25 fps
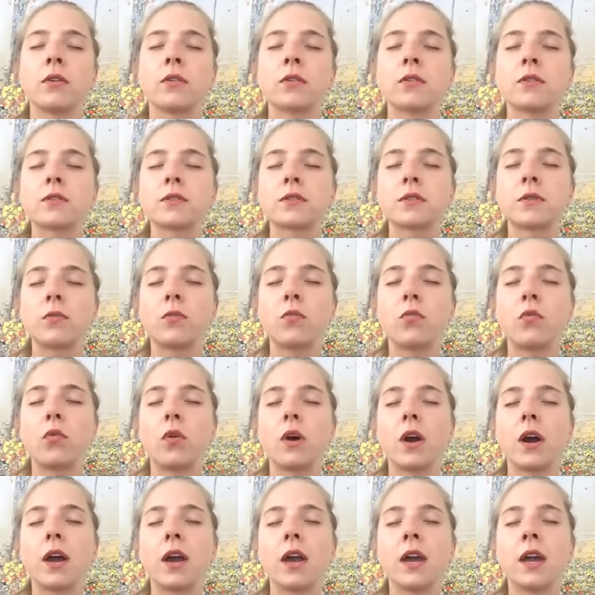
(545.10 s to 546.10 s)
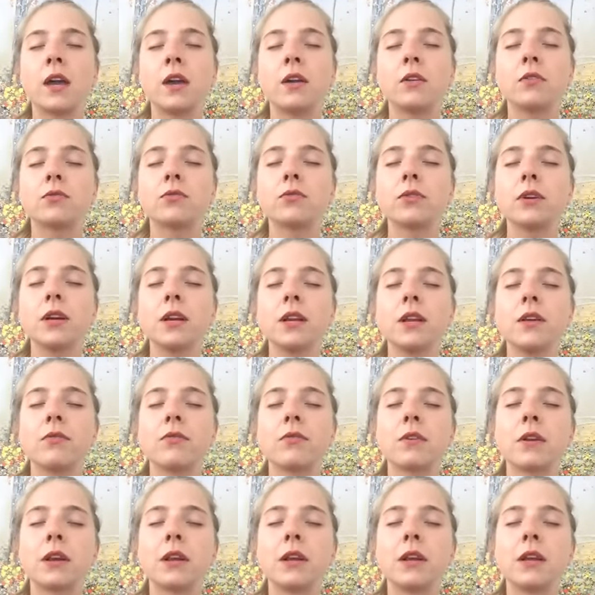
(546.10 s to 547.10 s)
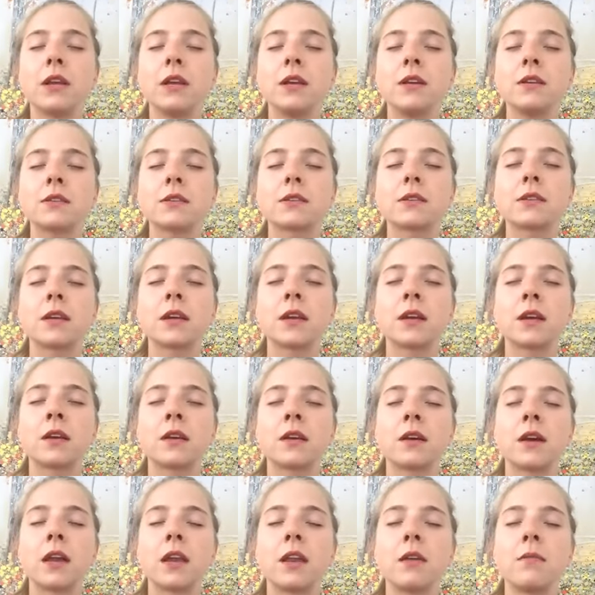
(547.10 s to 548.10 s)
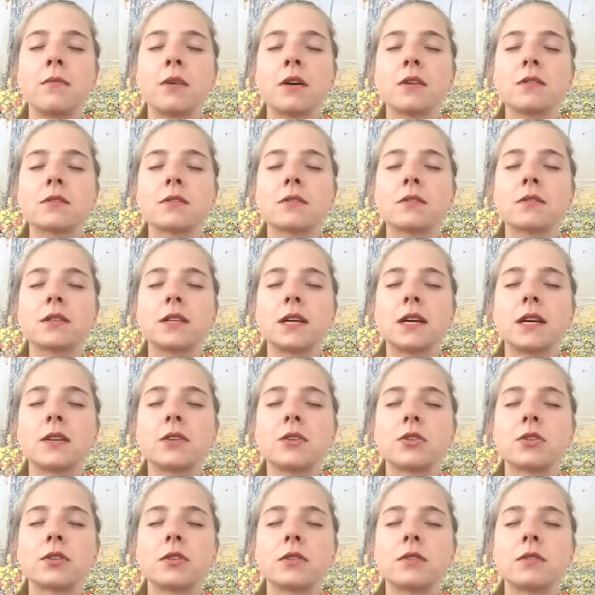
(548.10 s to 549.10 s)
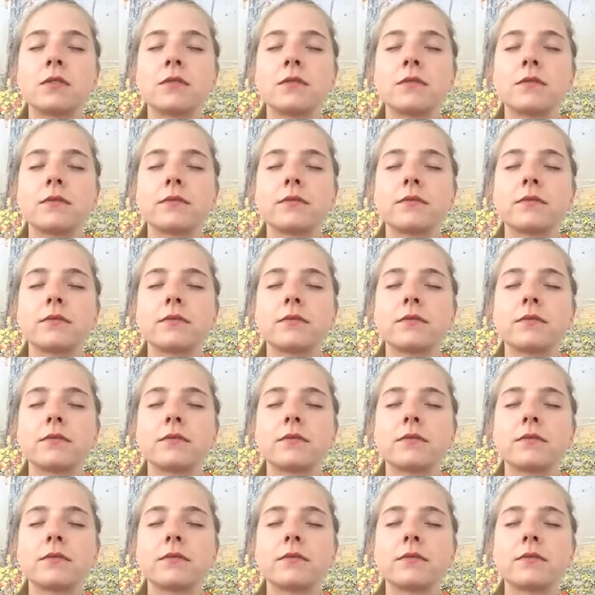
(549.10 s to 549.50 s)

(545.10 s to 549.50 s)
some weight, really releasing any muscle tension.